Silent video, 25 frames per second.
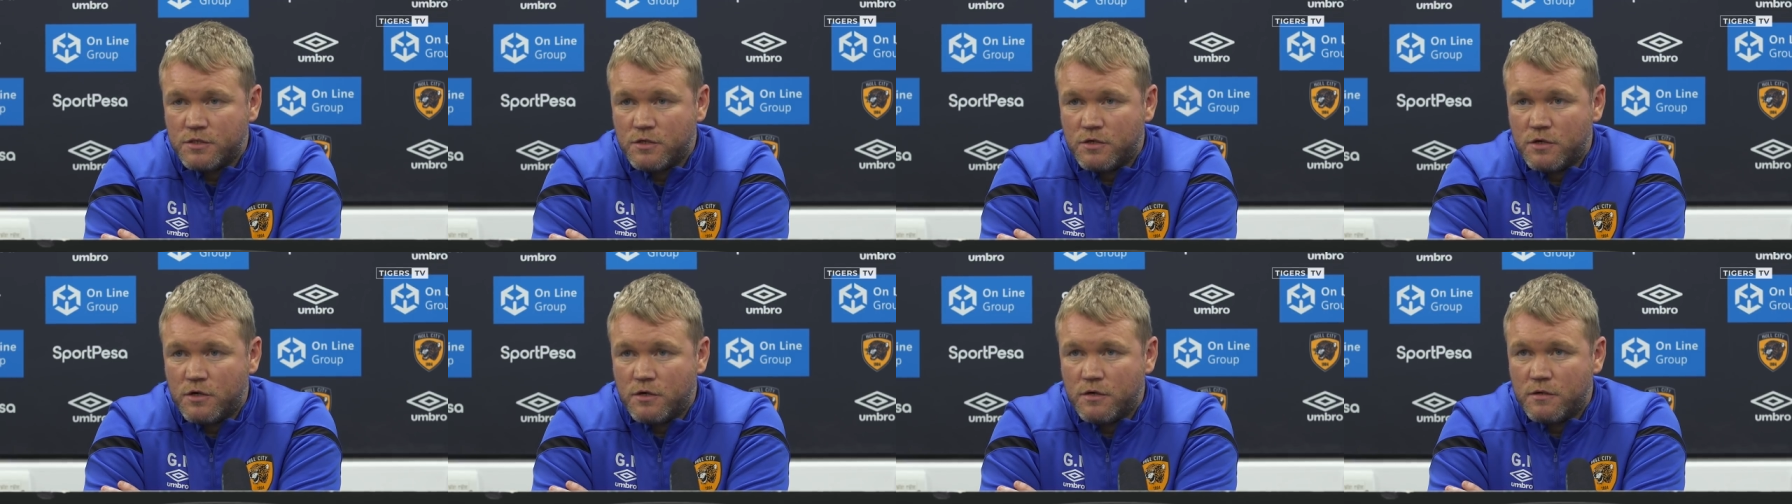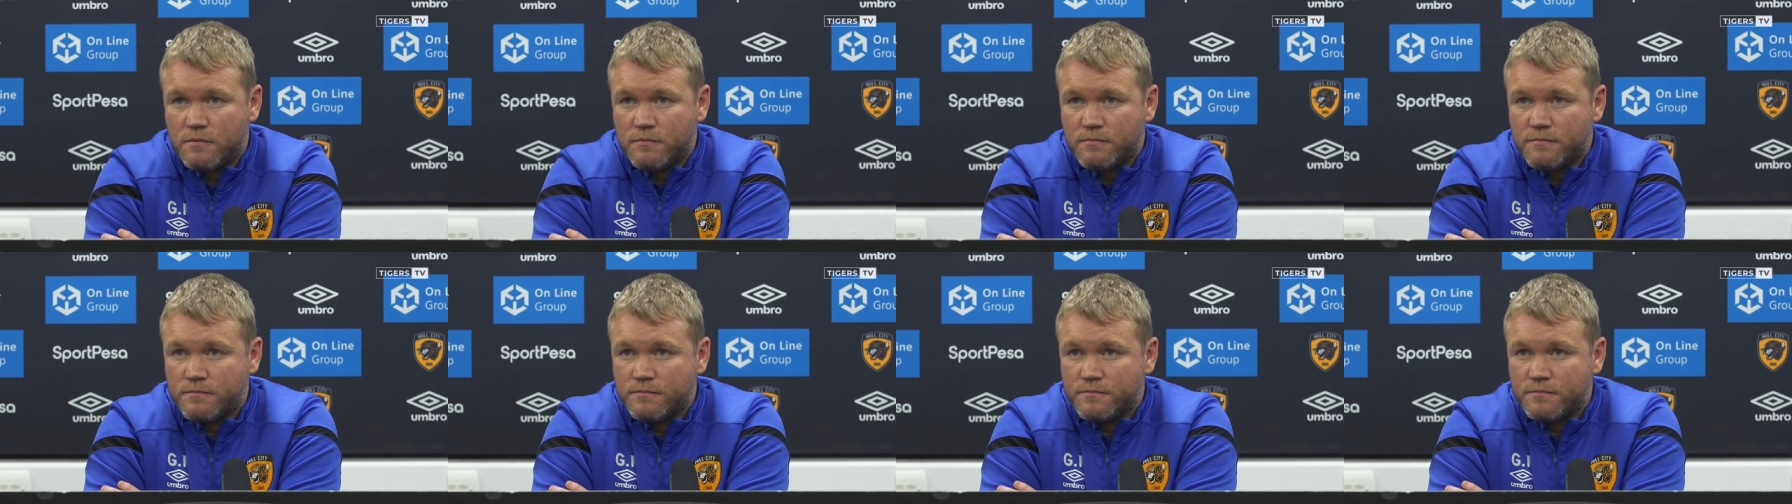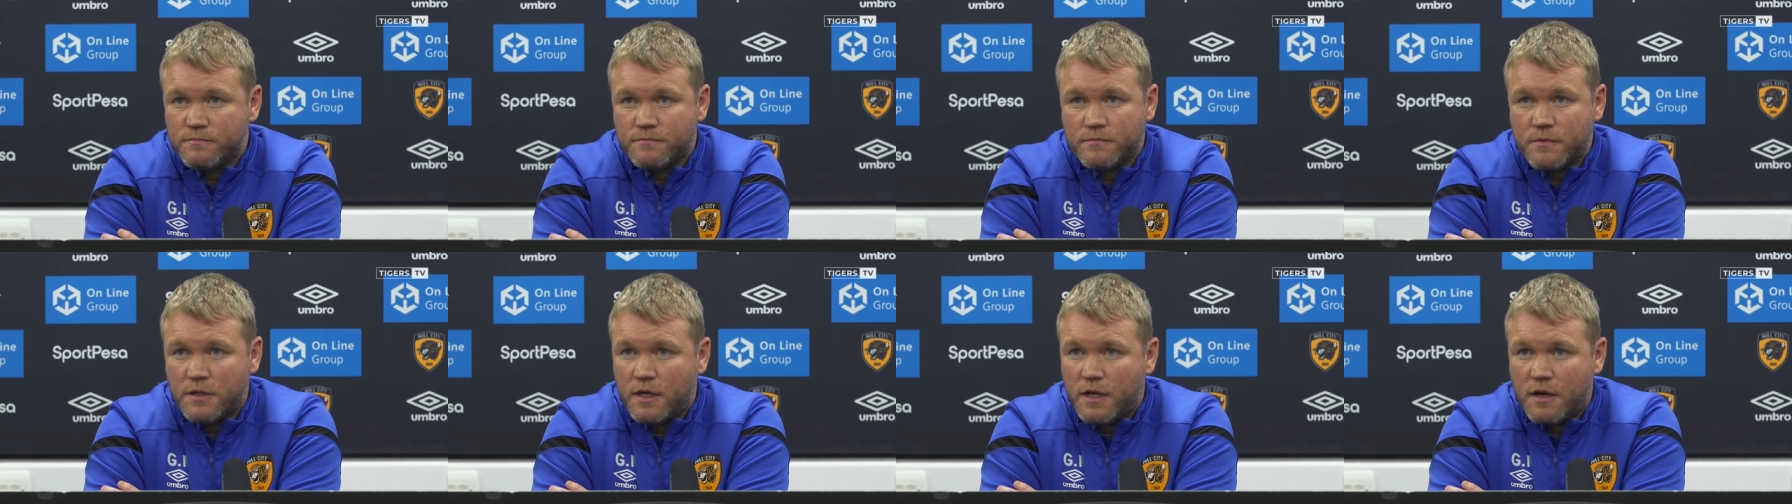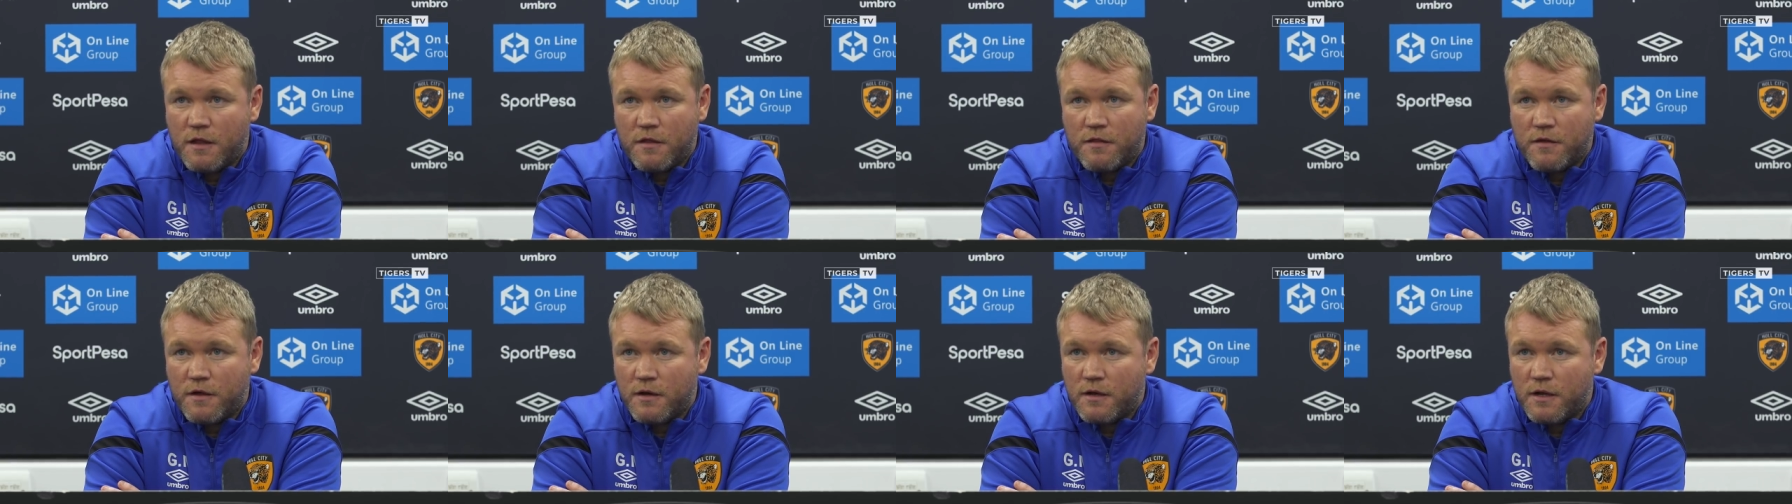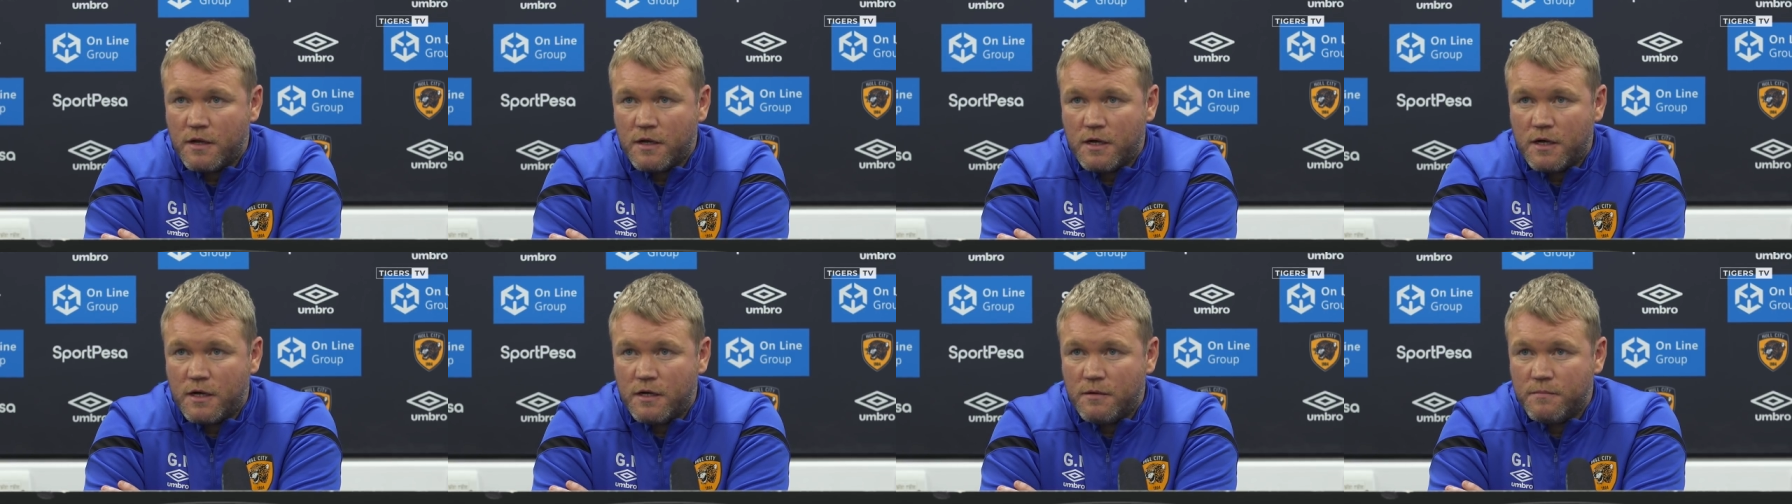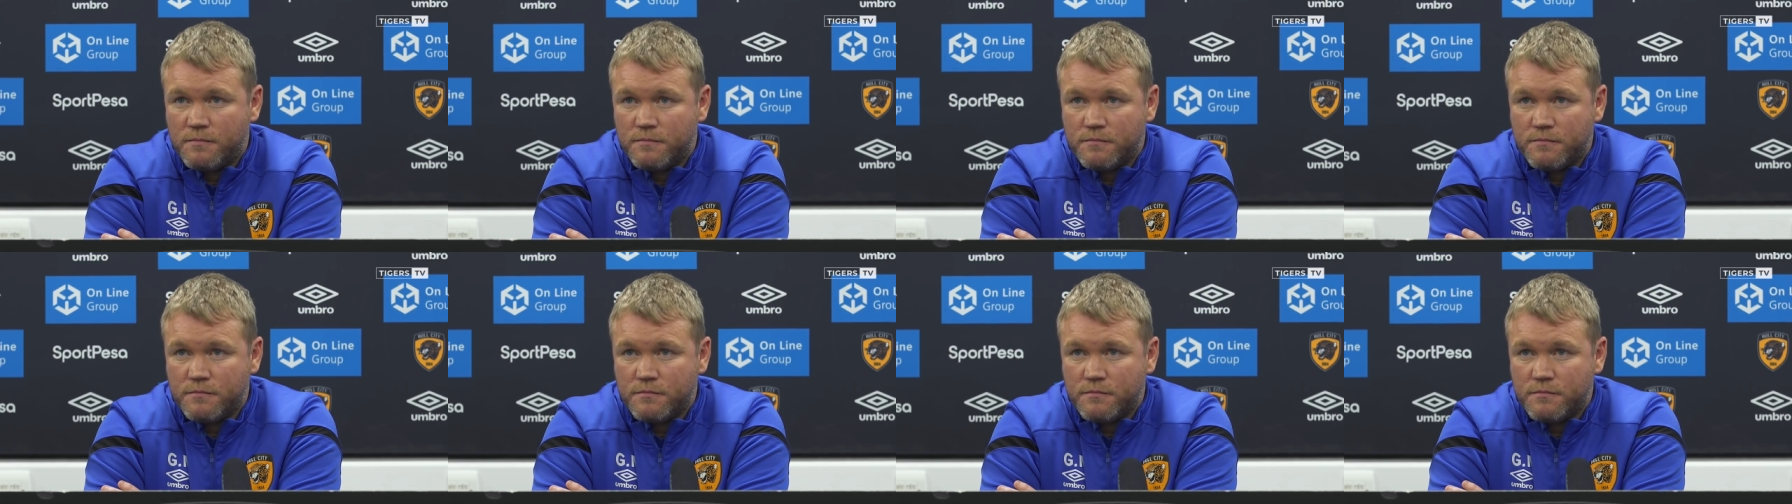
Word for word: or anything like that,